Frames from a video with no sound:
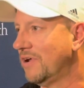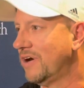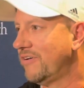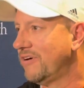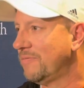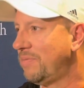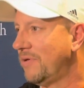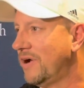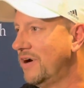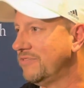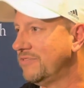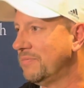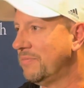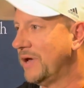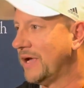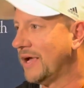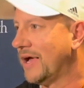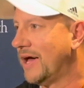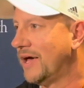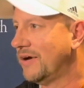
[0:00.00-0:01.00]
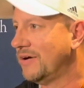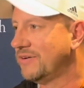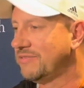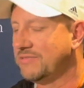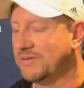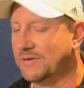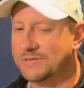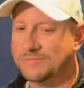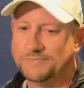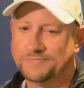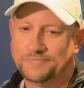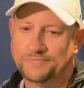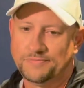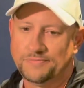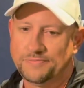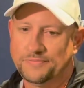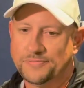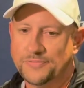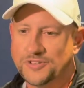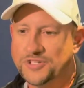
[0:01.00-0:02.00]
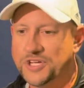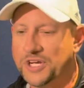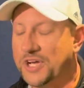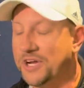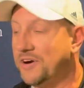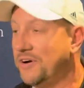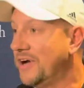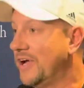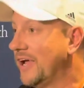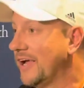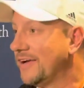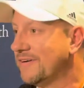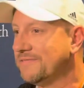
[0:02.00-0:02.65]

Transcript: have players that make honors. So chicken or egg.